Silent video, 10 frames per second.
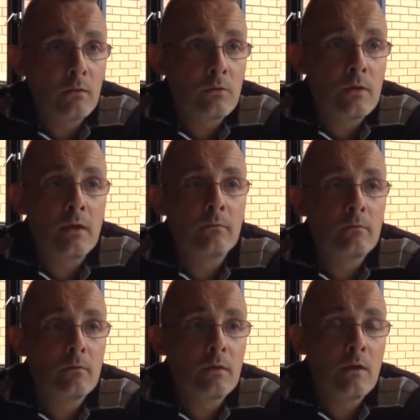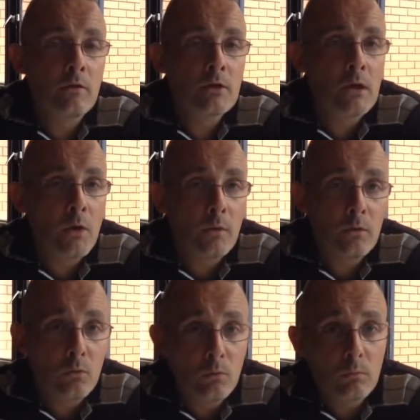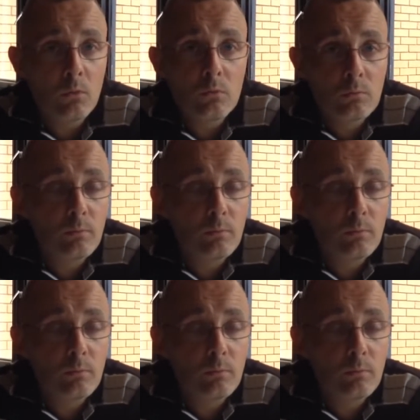because they're slower than normal,